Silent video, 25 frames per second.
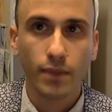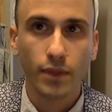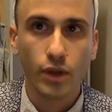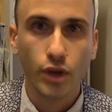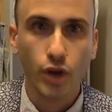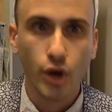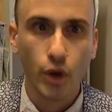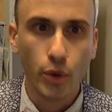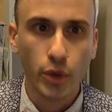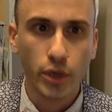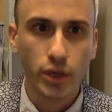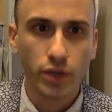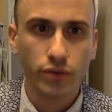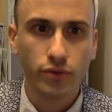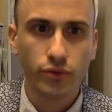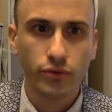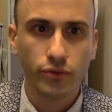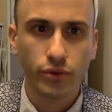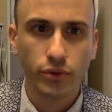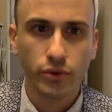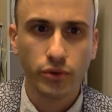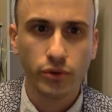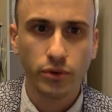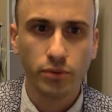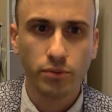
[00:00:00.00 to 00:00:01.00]
going
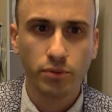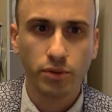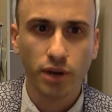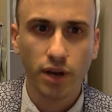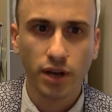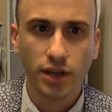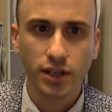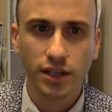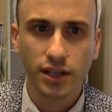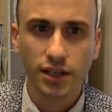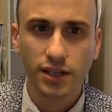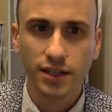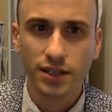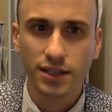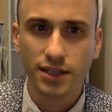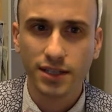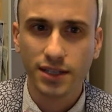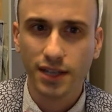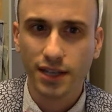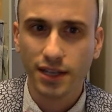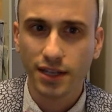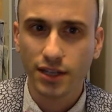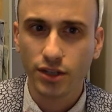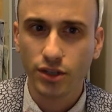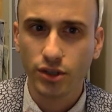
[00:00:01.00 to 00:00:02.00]
through the Project
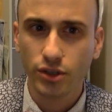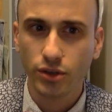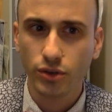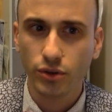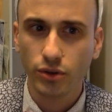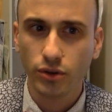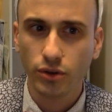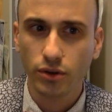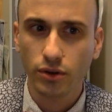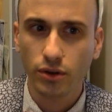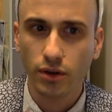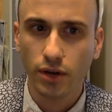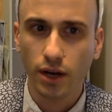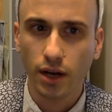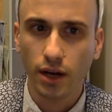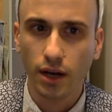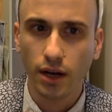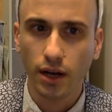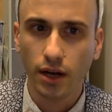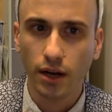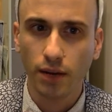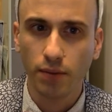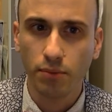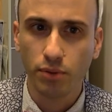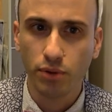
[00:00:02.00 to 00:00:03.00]
6
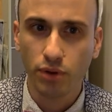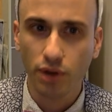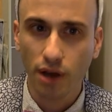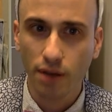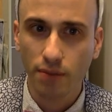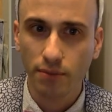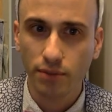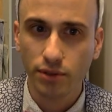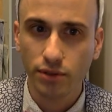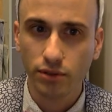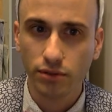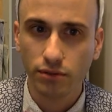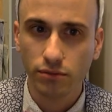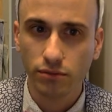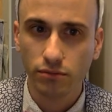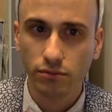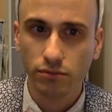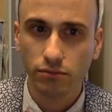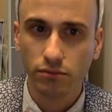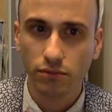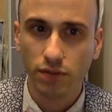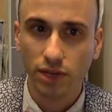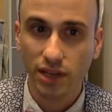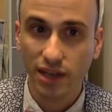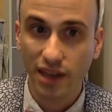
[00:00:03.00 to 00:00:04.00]
prompt
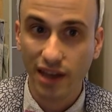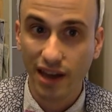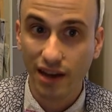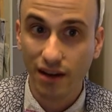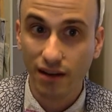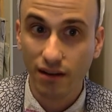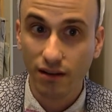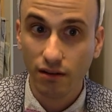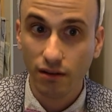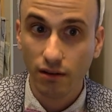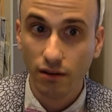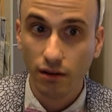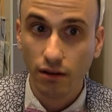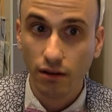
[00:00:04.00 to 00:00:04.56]
again,